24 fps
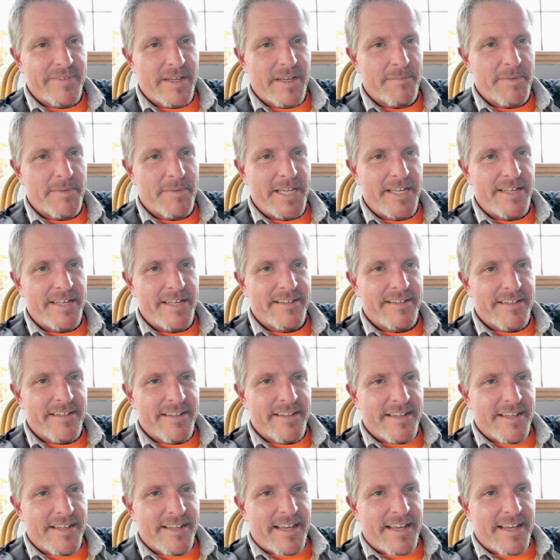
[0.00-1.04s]
I mean,
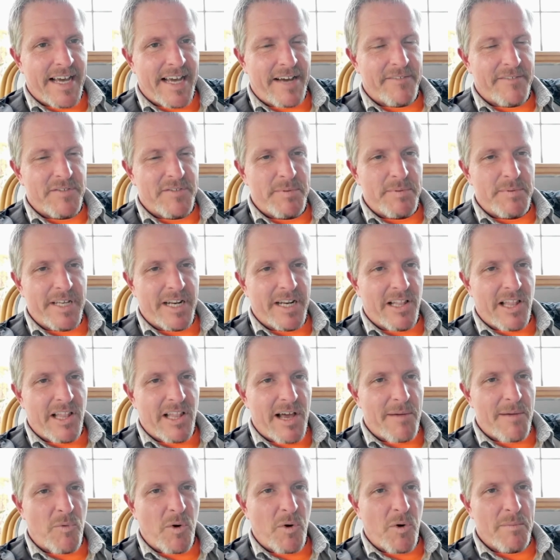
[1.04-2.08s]
I've spent a
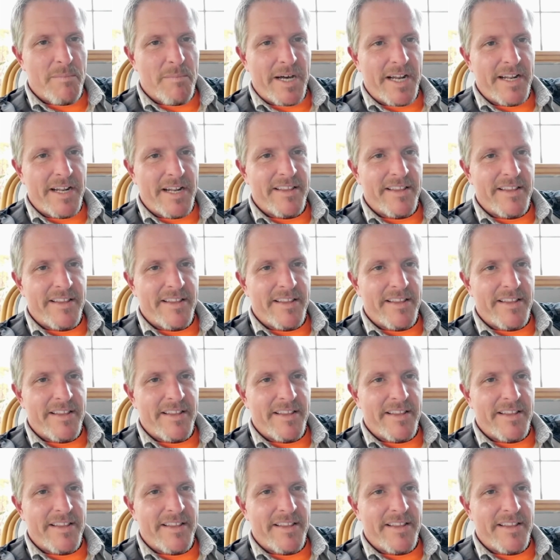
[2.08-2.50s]
lot more money